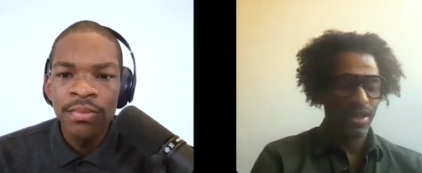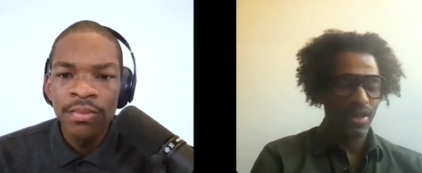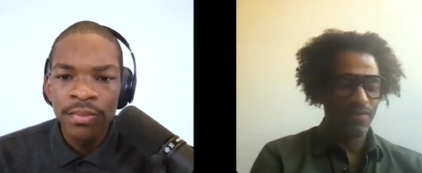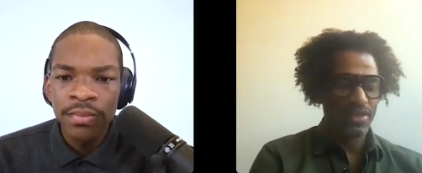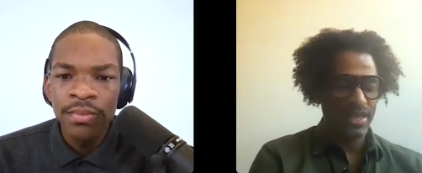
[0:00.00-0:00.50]

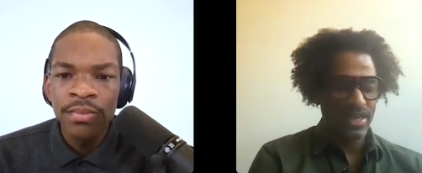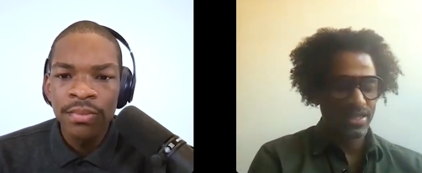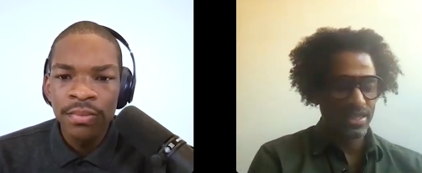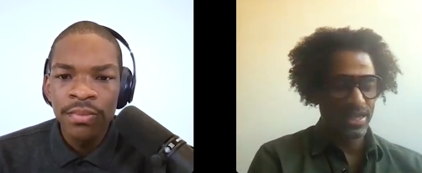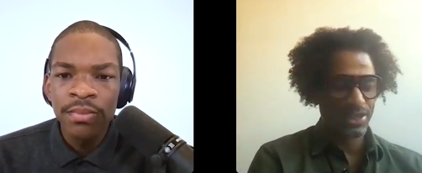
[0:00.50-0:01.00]
Speaker 1: of the
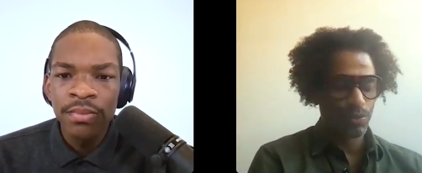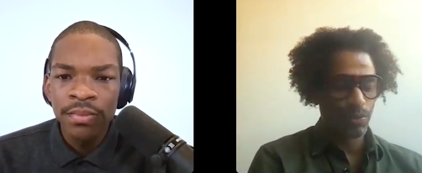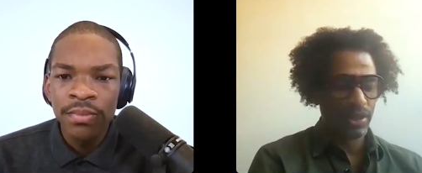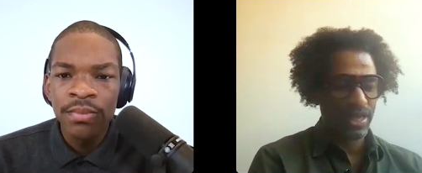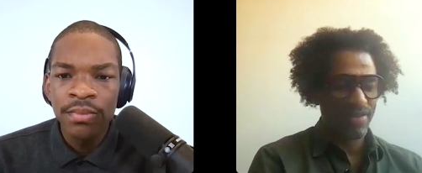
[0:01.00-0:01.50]

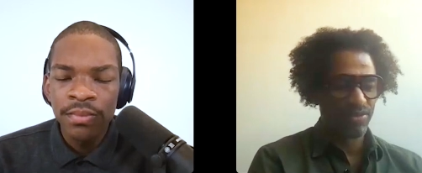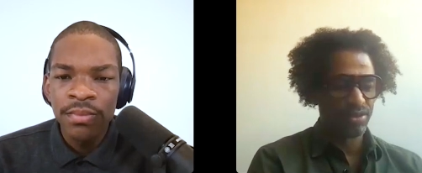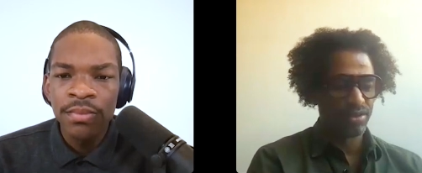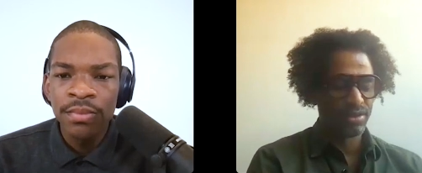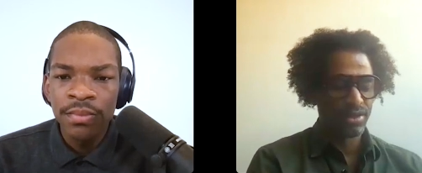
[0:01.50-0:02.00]
intellectual
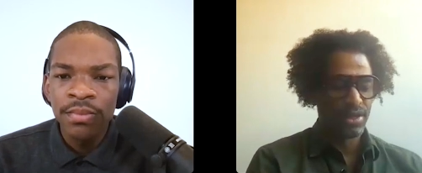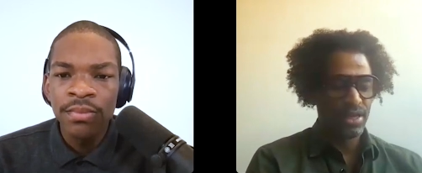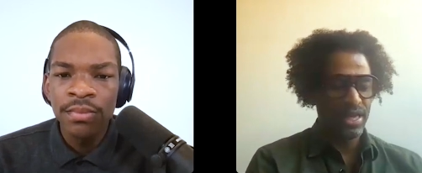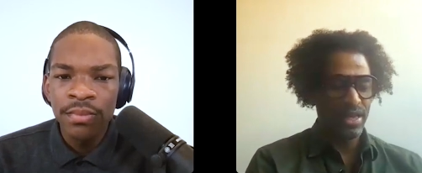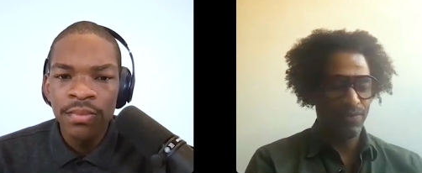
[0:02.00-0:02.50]
level
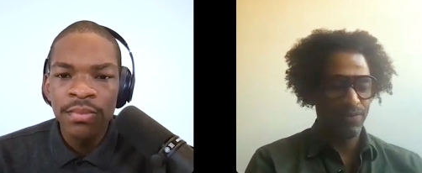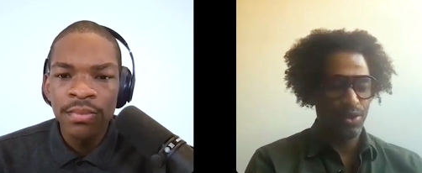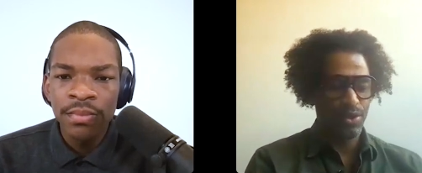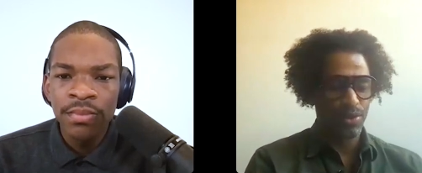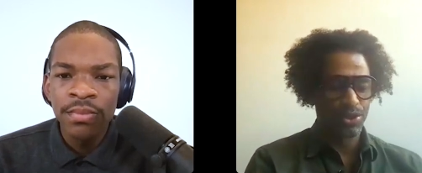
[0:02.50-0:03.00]
if
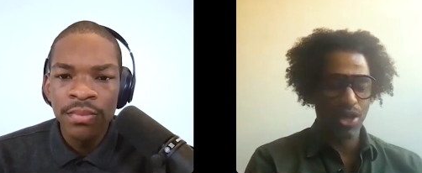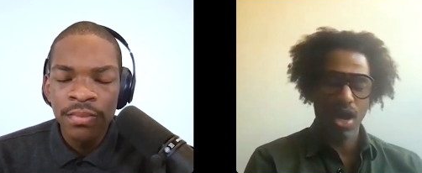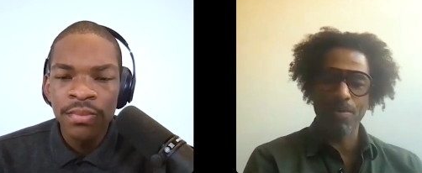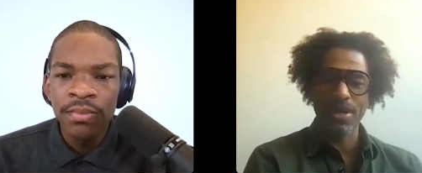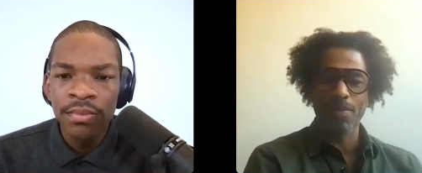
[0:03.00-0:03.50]
you were
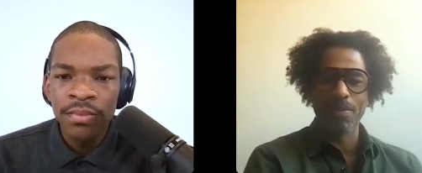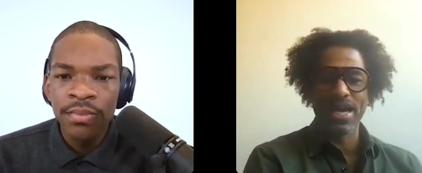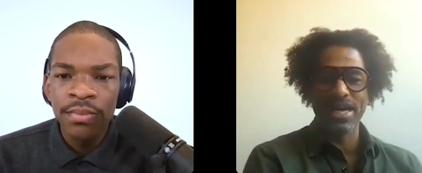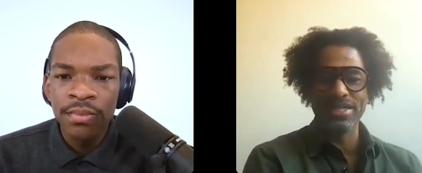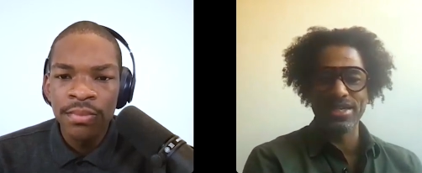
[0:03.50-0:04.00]
chopping up an
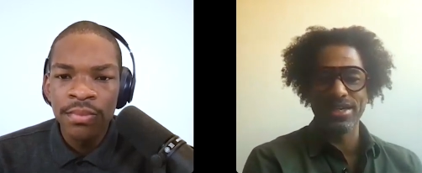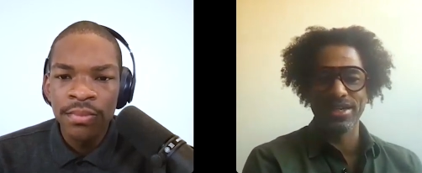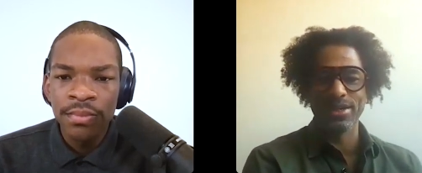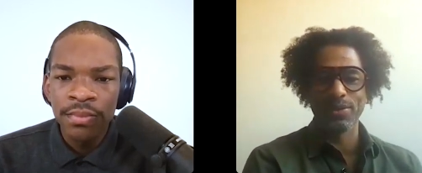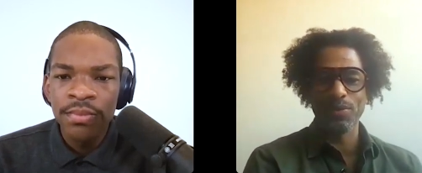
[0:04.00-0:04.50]

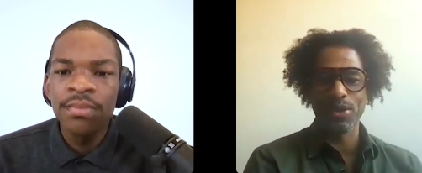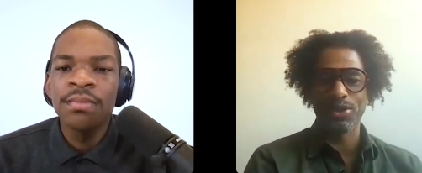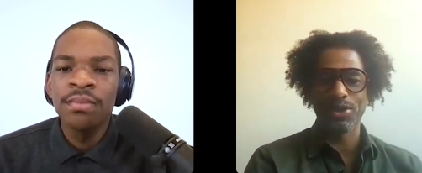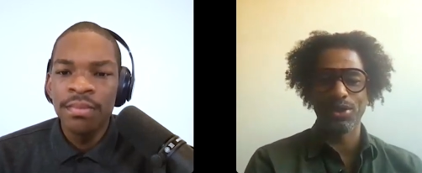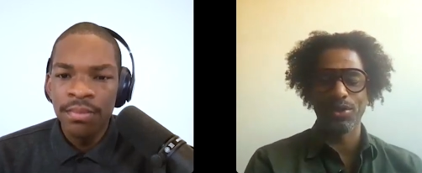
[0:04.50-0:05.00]
idea with
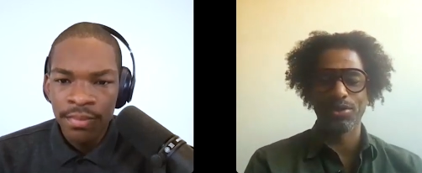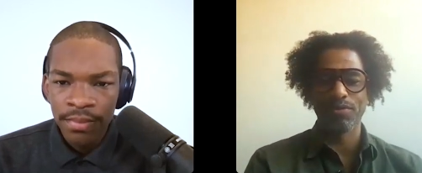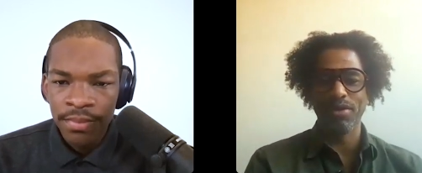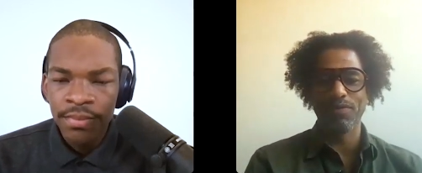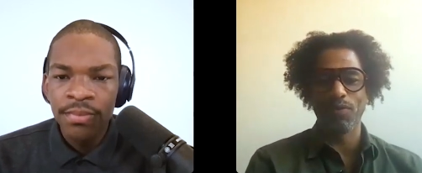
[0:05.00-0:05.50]
you know
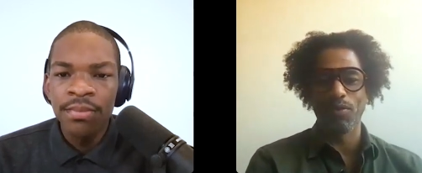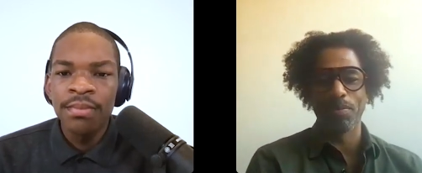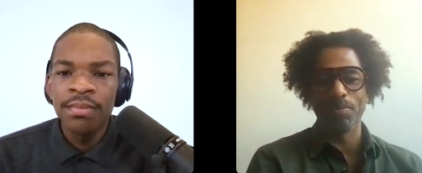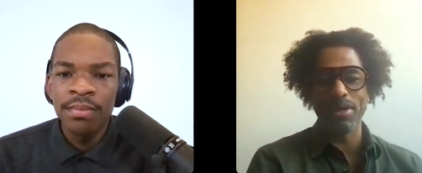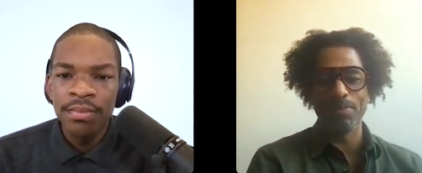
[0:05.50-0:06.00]
three
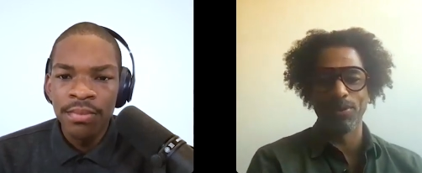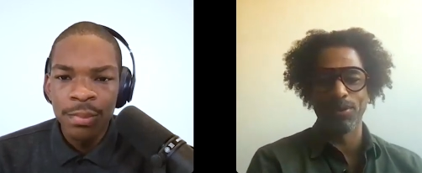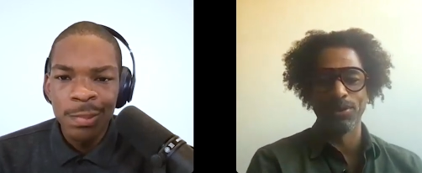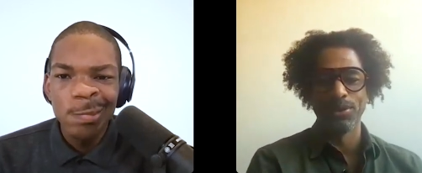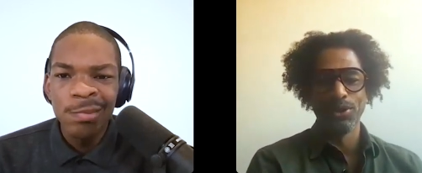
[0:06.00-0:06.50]
four
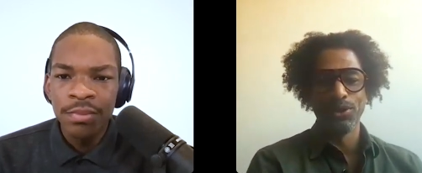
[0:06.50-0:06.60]
people